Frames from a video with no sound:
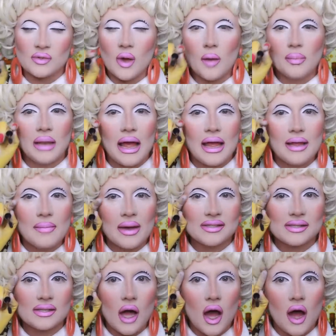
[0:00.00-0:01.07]
so we are applying
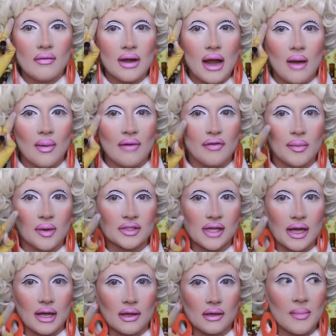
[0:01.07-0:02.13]
mascara now,
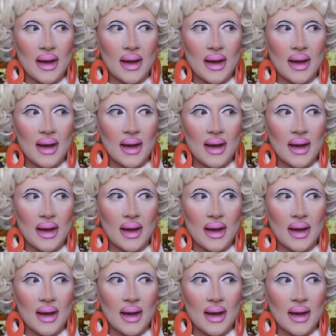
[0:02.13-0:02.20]
everybody.